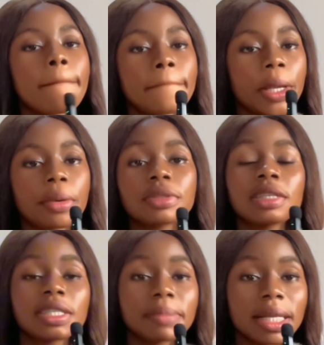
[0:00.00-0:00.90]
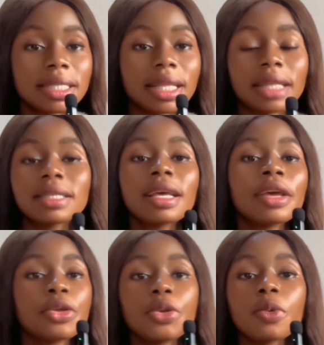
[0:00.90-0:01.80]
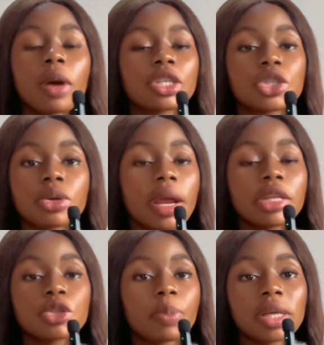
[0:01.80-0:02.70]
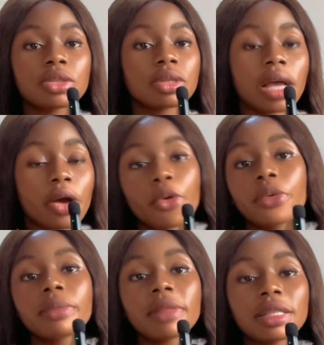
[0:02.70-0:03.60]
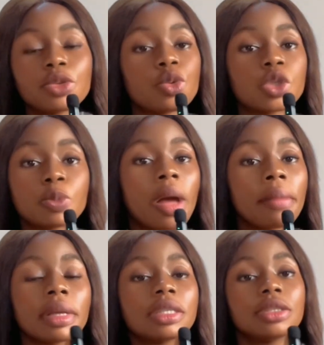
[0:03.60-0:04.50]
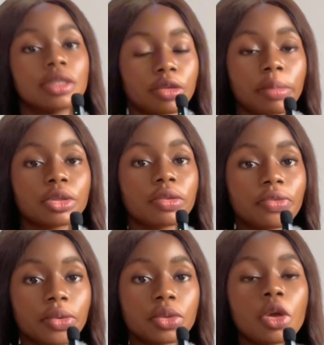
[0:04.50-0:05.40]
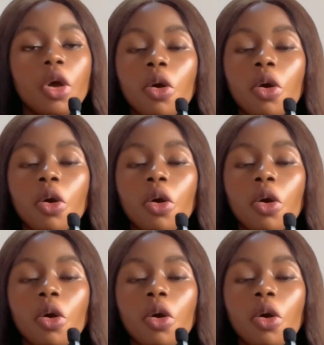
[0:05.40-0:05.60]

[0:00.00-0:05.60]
Because it means that you are trying to pass to the algorithm that you're spamming the description field.